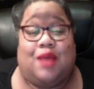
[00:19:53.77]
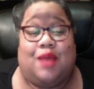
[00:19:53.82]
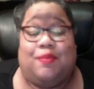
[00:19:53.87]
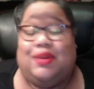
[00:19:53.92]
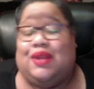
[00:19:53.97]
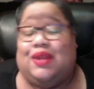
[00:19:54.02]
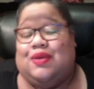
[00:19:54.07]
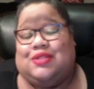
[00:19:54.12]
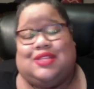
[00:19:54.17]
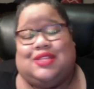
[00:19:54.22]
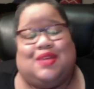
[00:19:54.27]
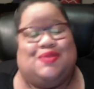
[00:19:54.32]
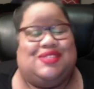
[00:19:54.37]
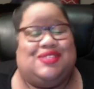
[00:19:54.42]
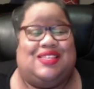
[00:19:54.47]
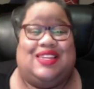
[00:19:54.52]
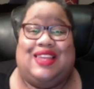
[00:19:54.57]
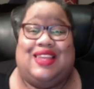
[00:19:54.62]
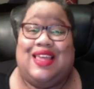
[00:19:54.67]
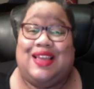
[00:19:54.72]
but it was it
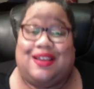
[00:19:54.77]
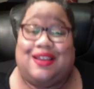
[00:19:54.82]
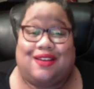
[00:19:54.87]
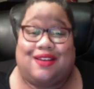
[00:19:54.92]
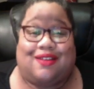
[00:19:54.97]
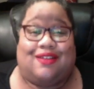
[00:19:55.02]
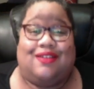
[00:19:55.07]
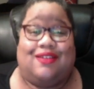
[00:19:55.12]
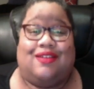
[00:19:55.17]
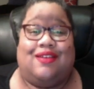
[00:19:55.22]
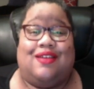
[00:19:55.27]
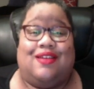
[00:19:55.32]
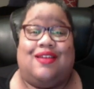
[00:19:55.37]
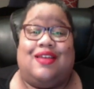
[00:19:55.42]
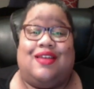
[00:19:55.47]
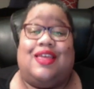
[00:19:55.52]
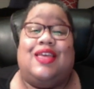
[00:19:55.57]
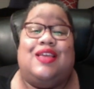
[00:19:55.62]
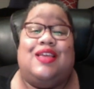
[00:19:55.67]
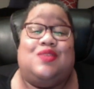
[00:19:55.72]
was a liquor.
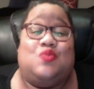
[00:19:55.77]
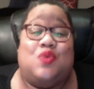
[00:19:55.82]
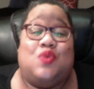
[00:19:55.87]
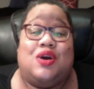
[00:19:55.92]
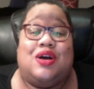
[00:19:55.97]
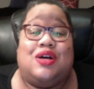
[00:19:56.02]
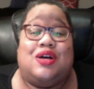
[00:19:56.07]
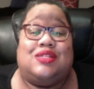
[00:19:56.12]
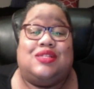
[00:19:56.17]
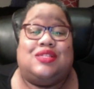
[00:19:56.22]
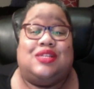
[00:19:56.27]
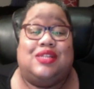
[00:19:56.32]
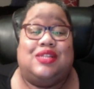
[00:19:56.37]
It was.